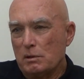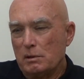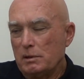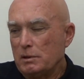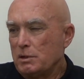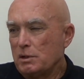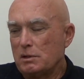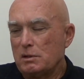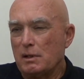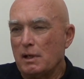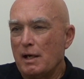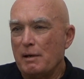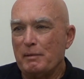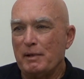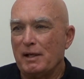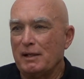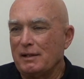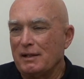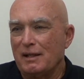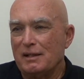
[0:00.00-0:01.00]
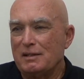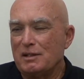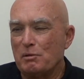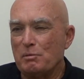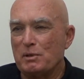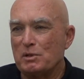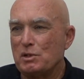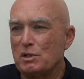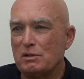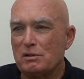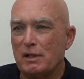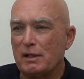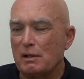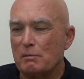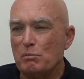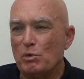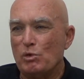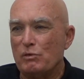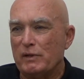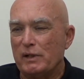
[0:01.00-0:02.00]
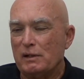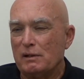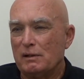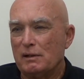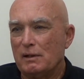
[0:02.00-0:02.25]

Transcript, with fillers: just like, I mean, I, I tell you, it's just like a movie.